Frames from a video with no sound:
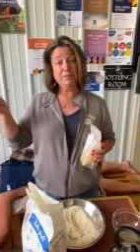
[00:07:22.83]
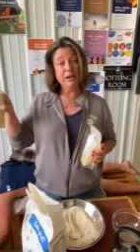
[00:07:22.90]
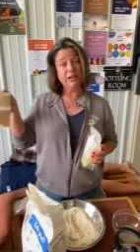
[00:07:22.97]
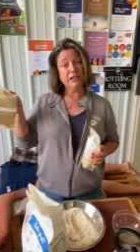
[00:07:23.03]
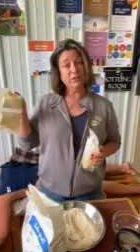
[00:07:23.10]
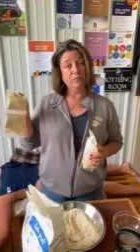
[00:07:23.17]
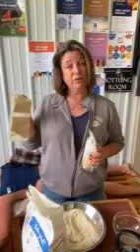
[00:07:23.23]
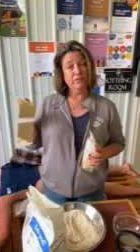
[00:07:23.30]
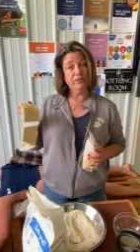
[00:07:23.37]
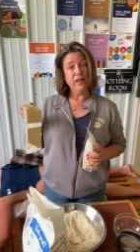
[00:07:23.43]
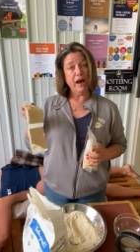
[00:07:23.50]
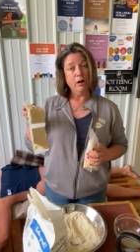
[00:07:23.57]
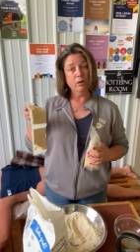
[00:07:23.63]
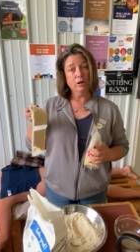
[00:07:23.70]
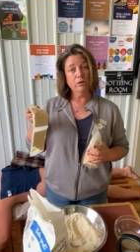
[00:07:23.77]
mixed with
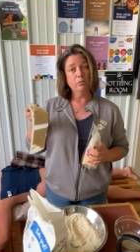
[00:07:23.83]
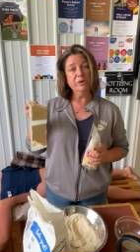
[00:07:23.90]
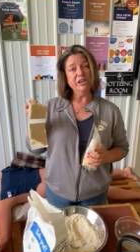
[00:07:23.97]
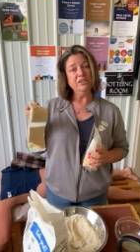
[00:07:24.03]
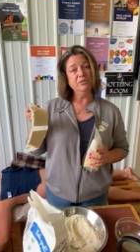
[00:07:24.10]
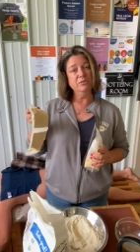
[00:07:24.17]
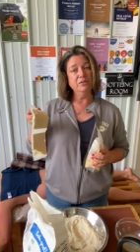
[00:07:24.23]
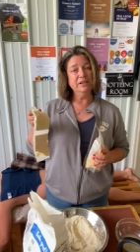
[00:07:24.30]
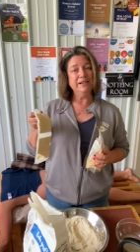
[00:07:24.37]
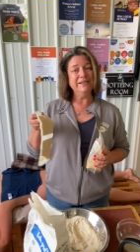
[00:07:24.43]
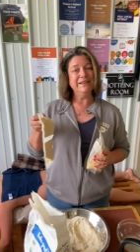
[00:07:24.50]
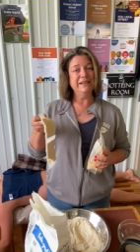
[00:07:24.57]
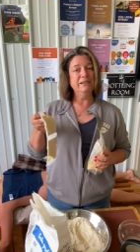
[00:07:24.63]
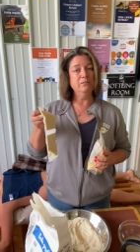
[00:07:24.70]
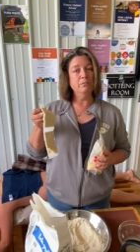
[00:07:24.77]
flour. We do these
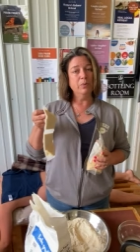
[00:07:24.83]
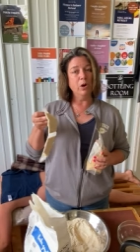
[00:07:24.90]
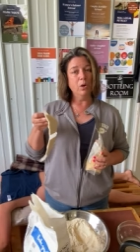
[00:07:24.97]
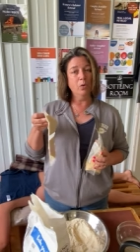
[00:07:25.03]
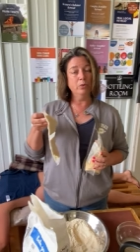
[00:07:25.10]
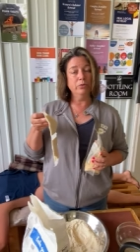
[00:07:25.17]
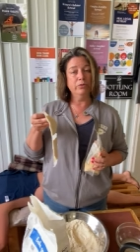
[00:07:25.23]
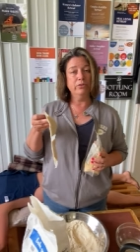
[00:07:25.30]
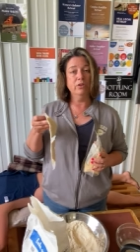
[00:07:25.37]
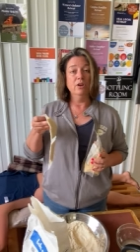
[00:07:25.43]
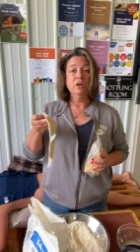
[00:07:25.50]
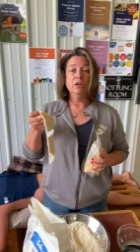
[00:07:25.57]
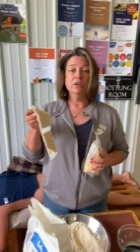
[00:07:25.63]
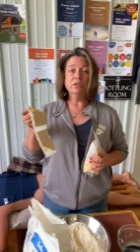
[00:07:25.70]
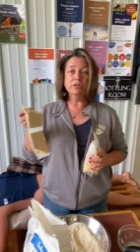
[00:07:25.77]
in both
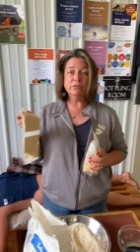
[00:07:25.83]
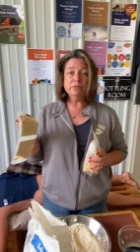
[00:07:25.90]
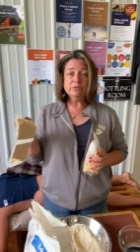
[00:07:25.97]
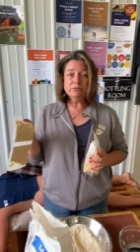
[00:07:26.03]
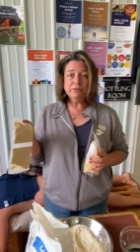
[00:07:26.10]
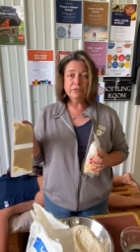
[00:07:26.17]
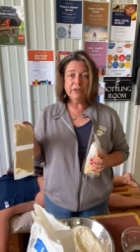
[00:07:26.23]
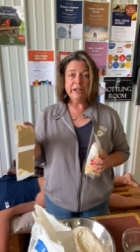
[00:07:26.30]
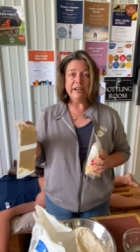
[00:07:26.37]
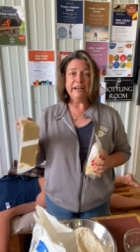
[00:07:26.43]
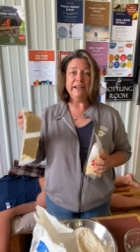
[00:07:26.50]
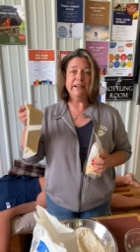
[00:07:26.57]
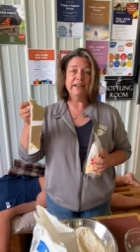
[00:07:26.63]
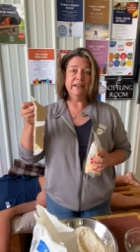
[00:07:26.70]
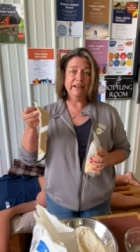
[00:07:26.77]

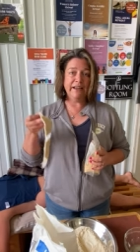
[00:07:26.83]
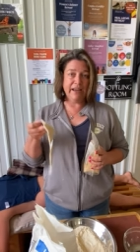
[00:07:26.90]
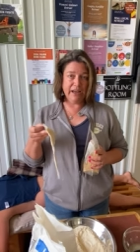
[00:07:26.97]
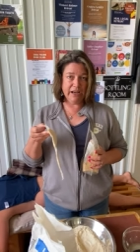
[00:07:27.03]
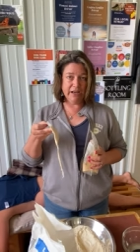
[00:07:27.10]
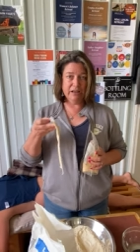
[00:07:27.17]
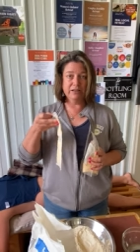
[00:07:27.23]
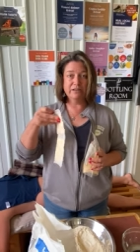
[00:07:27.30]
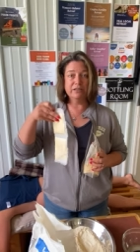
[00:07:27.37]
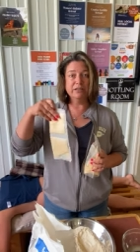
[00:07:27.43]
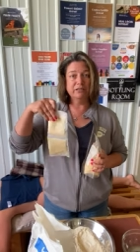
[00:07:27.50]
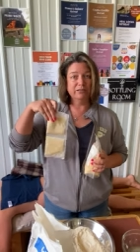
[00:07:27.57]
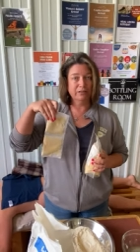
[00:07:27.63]
gluten-free and